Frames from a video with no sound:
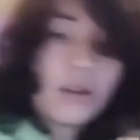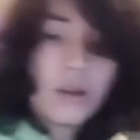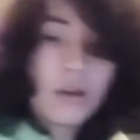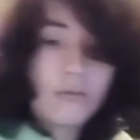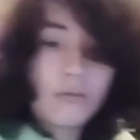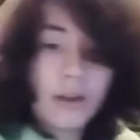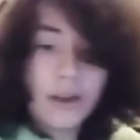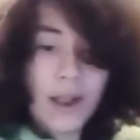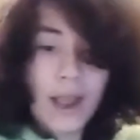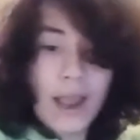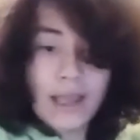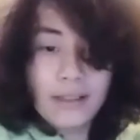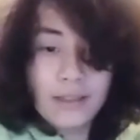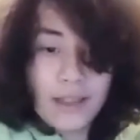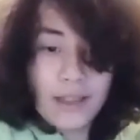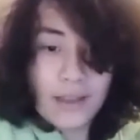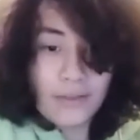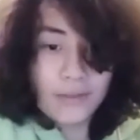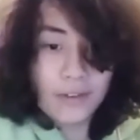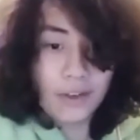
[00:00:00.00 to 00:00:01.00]
where I
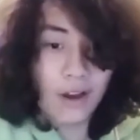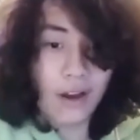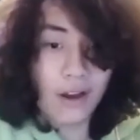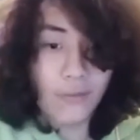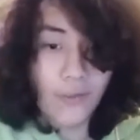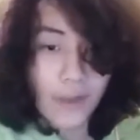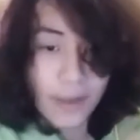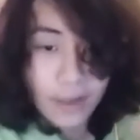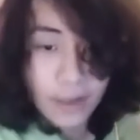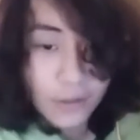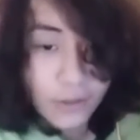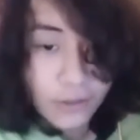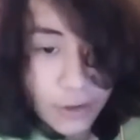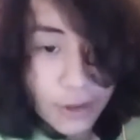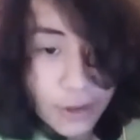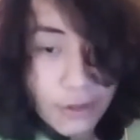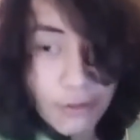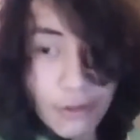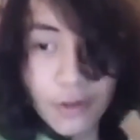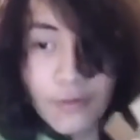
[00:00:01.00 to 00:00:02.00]
left off. I'm going to show
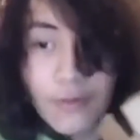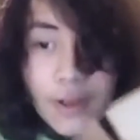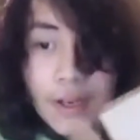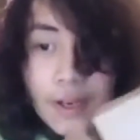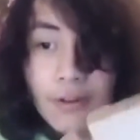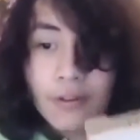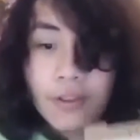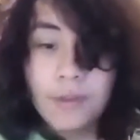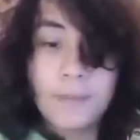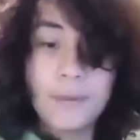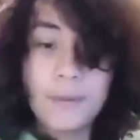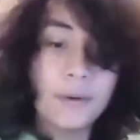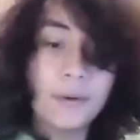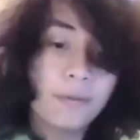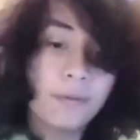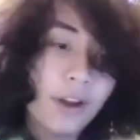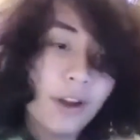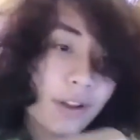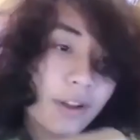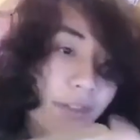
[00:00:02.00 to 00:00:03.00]
you a video of the
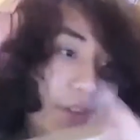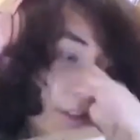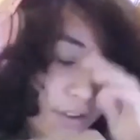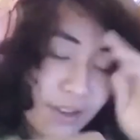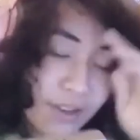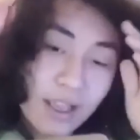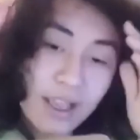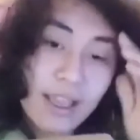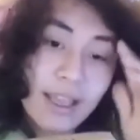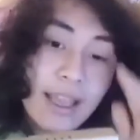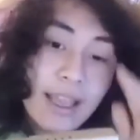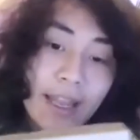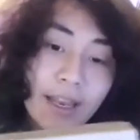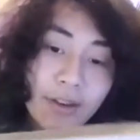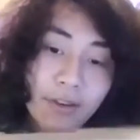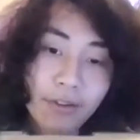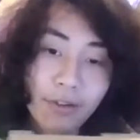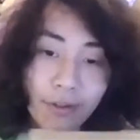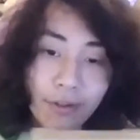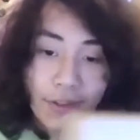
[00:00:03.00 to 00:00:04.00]
build process in
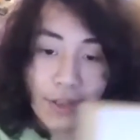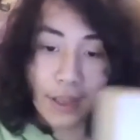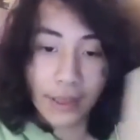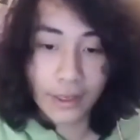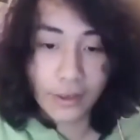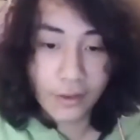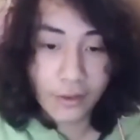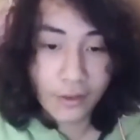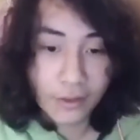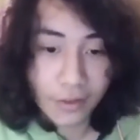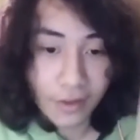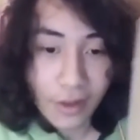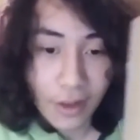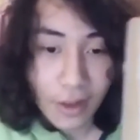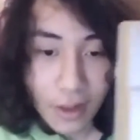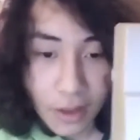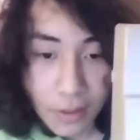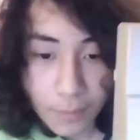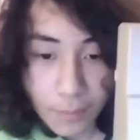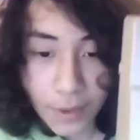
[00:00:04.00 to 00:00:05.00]
2 seconds,
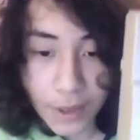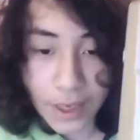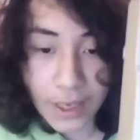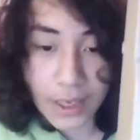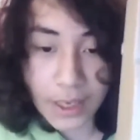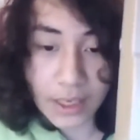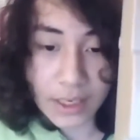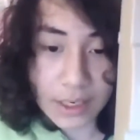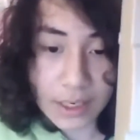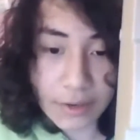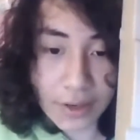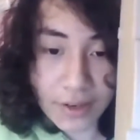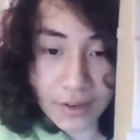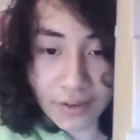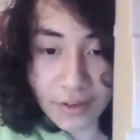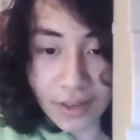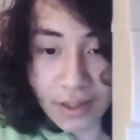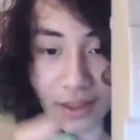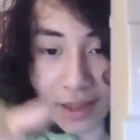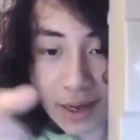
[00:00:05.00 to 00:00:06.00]
but you can
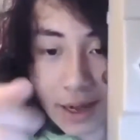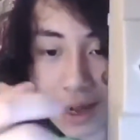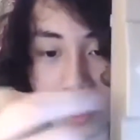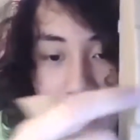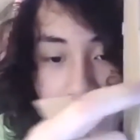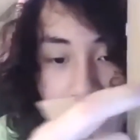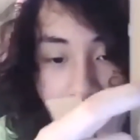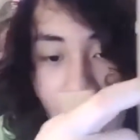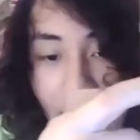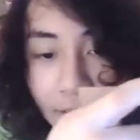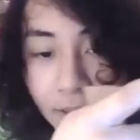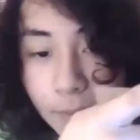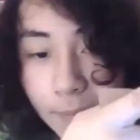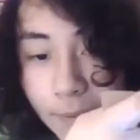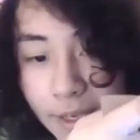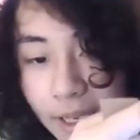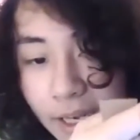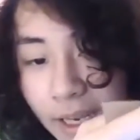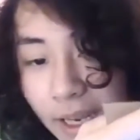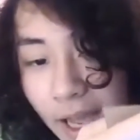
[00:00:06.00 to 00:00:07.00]
see that at the
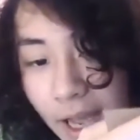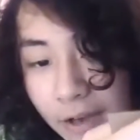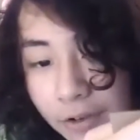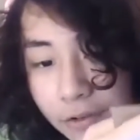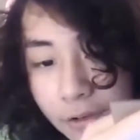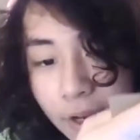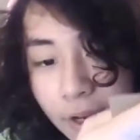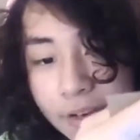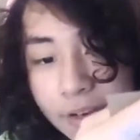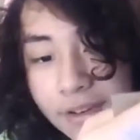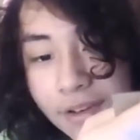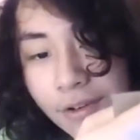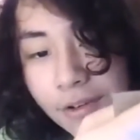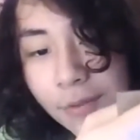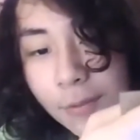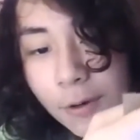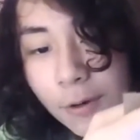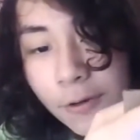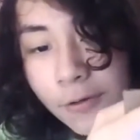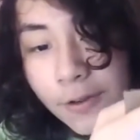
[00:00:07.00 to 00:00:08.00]
beginning, I tried to
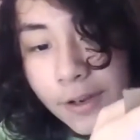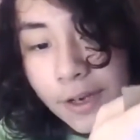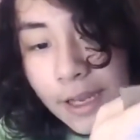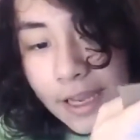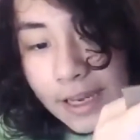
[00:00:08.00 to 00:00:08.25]
use more of an